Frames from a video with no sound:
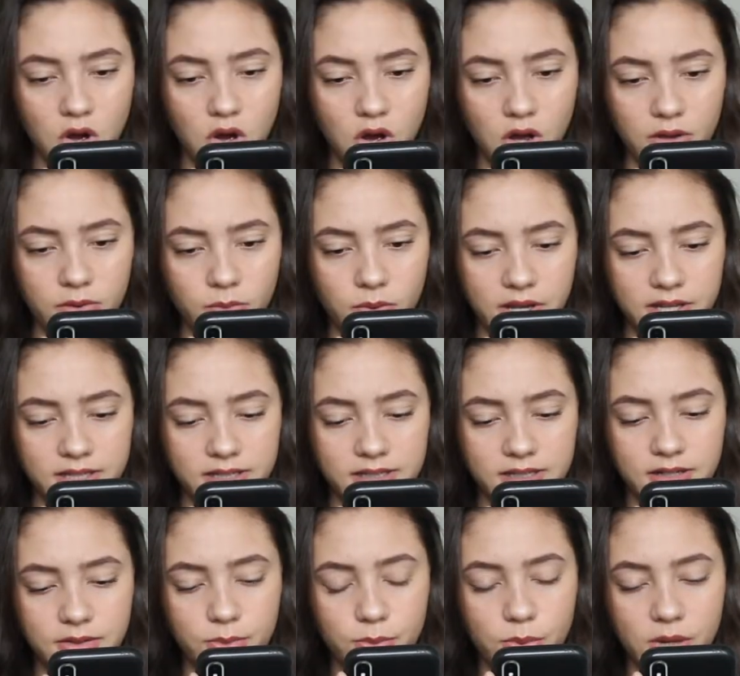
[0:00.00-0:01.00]

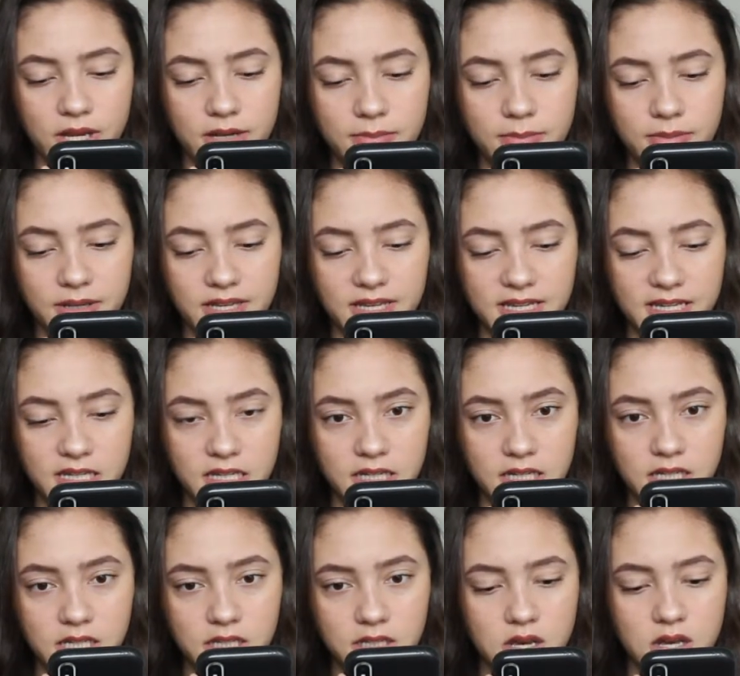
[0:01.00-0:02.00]
High-waisted red
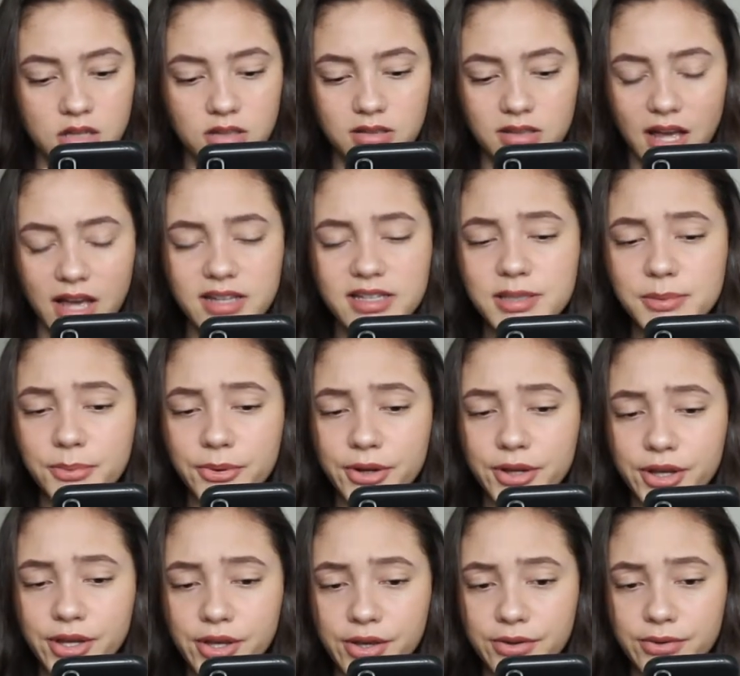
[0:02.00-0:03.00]
bikini. That is
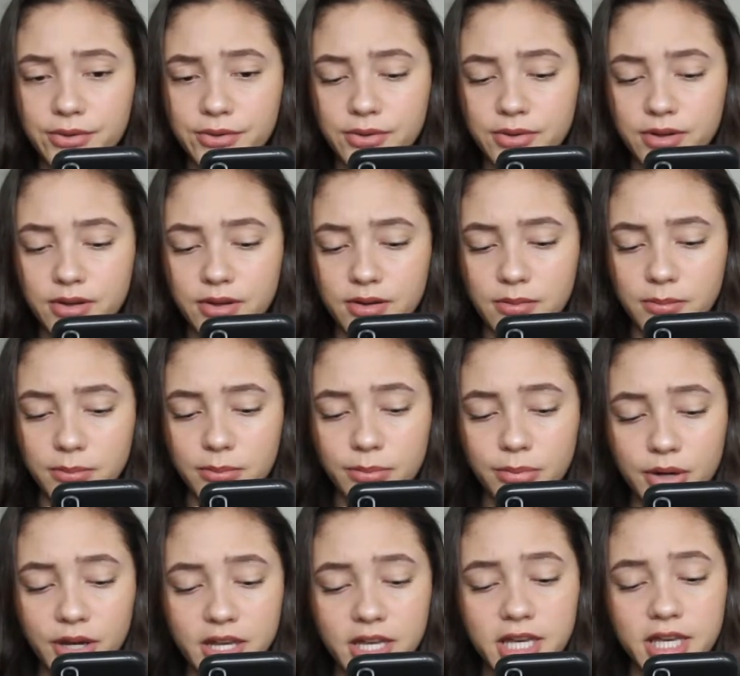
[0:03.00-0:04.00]
pretty cute.
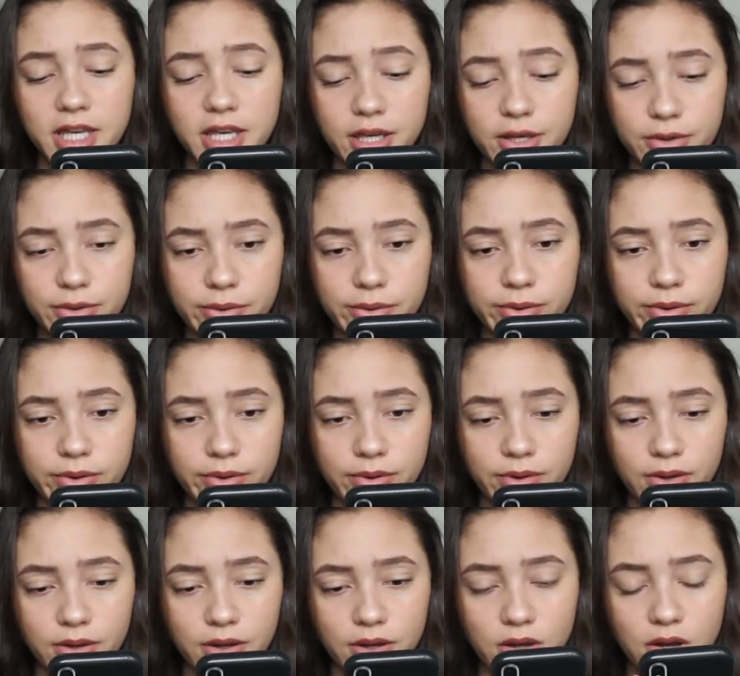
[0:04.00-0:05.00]
Pretty cute,
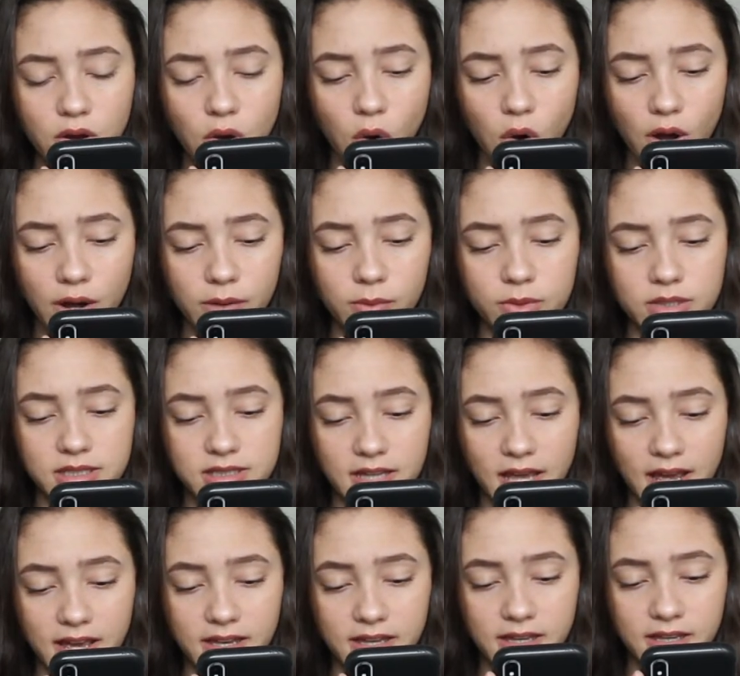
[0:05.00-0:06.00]
I would
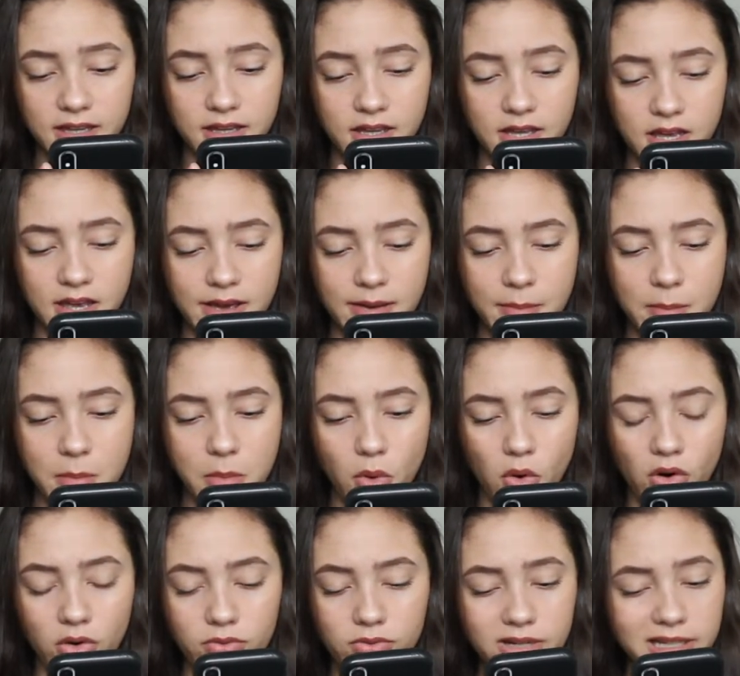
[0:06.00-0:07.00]
say. But
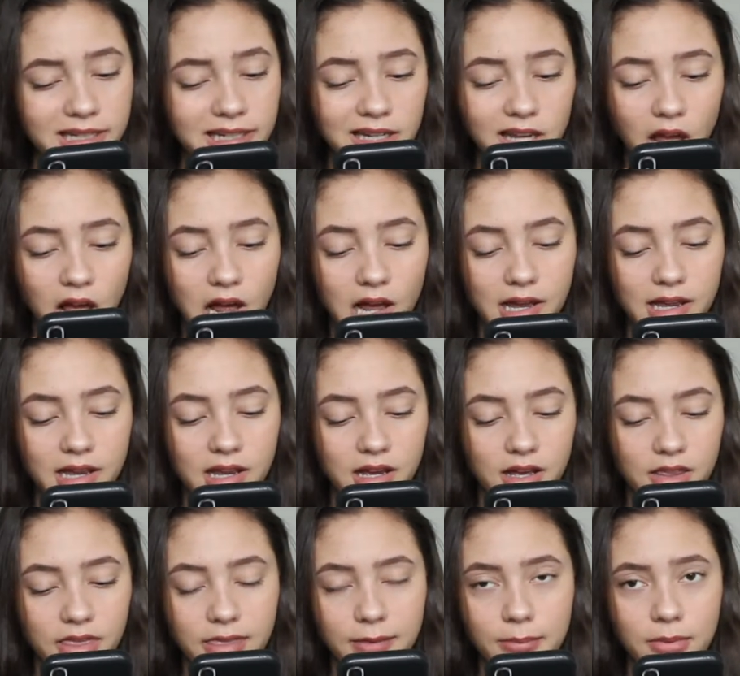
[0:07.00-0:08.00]
I really
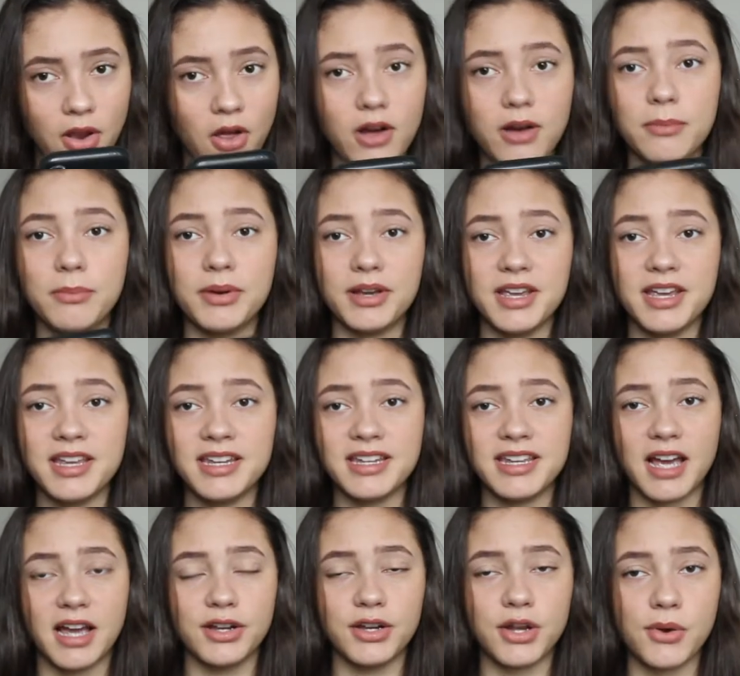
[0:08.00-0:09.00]
like the black
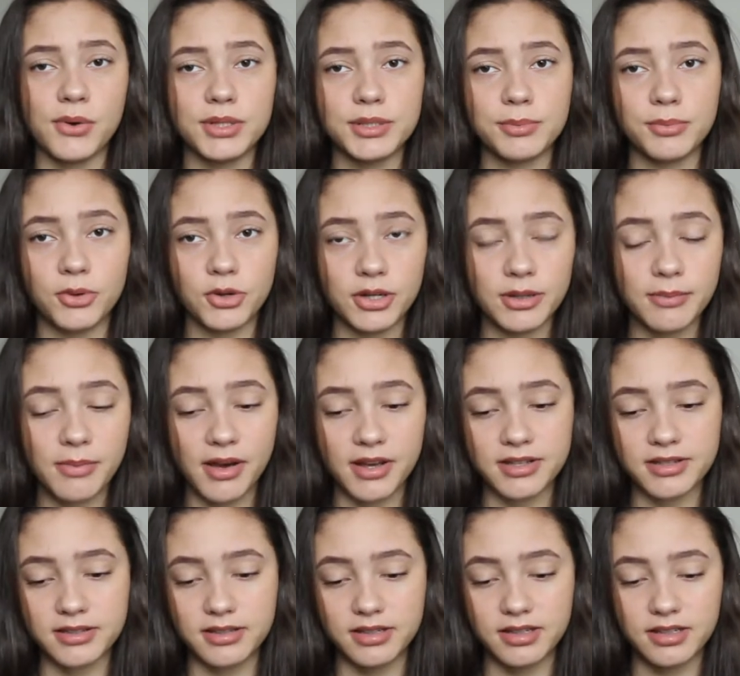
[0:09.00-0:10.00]
bikini. I know it's pretty
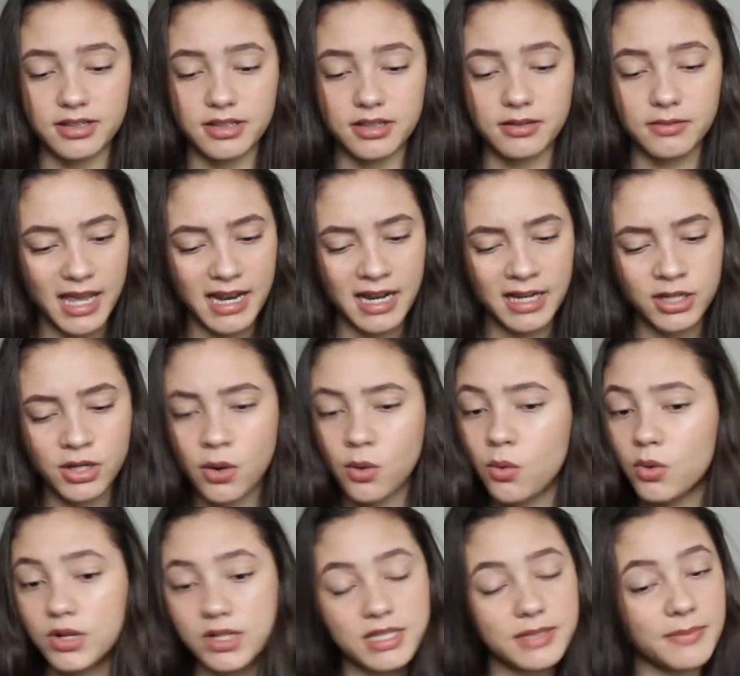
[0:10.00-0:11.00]
basic. And I
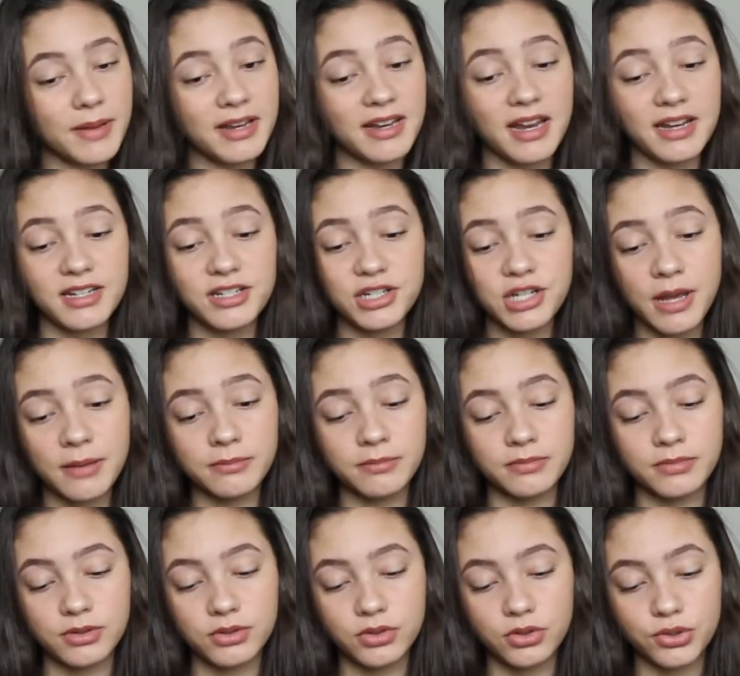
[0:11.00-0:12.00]
don't want to spend any
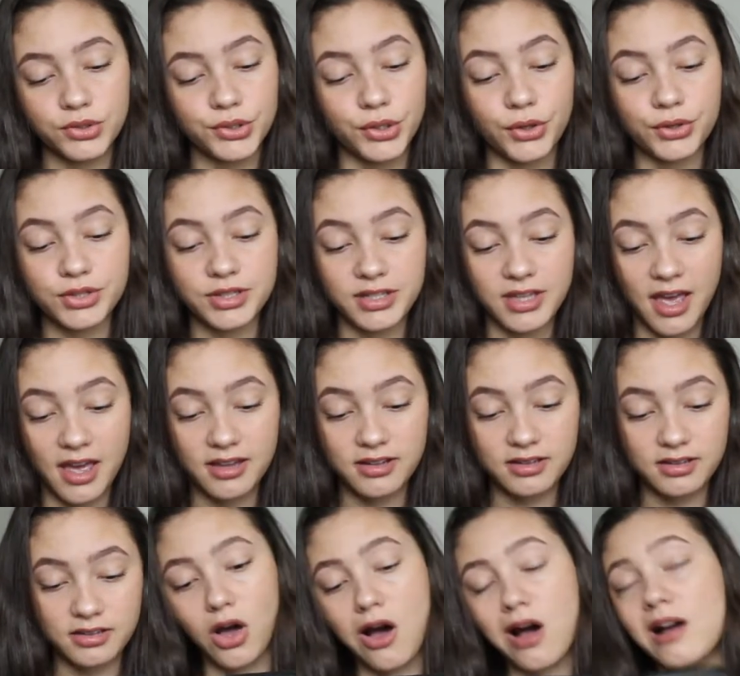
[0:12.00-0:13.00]
gems just yet.
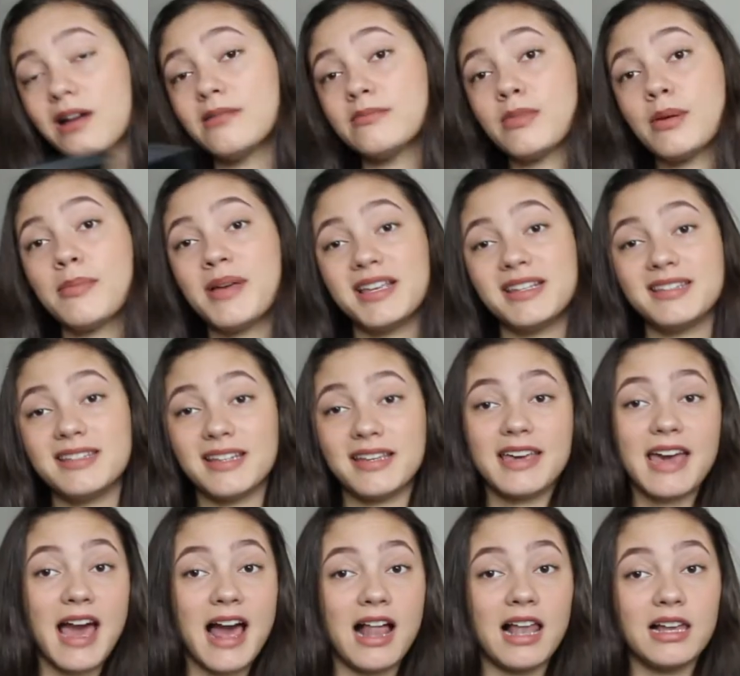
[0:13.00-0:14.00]
I'm a basic
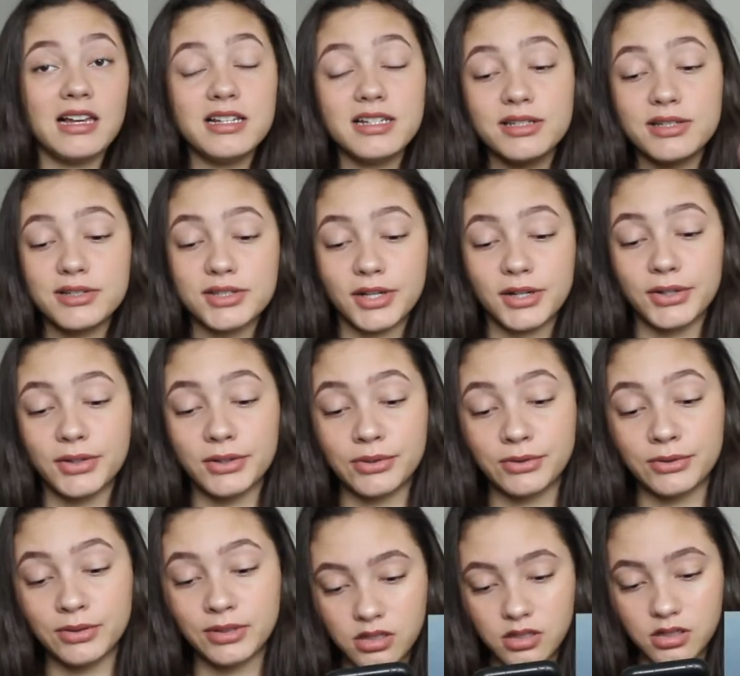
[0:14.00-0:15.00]
gal,
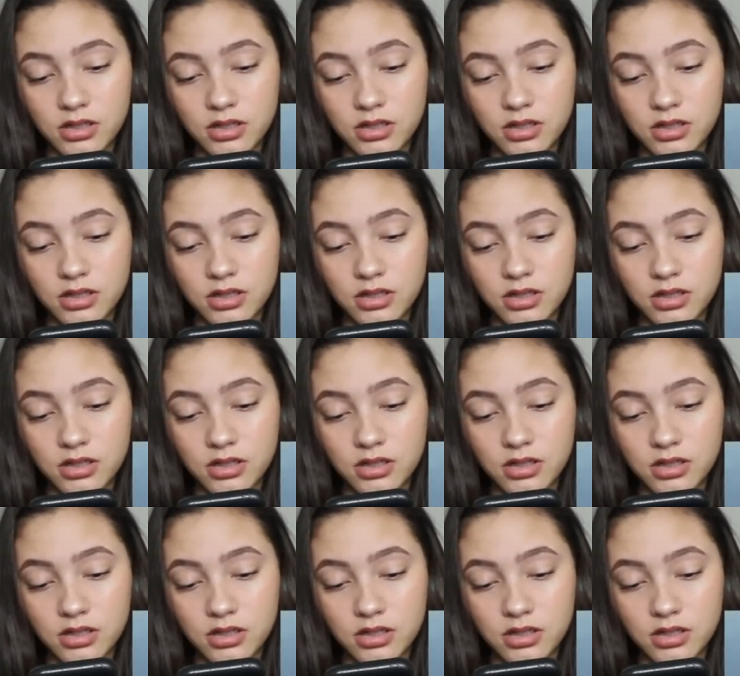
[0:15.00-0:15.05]
so...